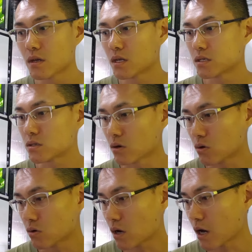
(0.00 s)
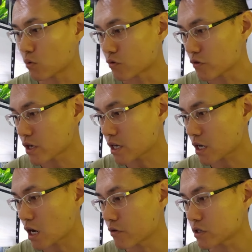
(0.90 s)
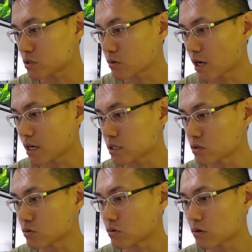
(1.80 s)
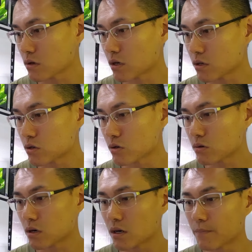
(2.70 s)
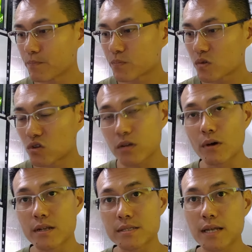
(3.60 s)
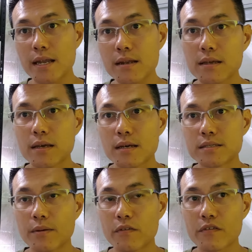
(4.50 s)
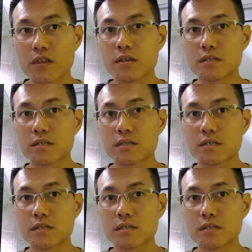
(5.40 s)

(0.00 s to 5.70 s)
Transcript: So I would really encourage you guys to try to understand some of the things.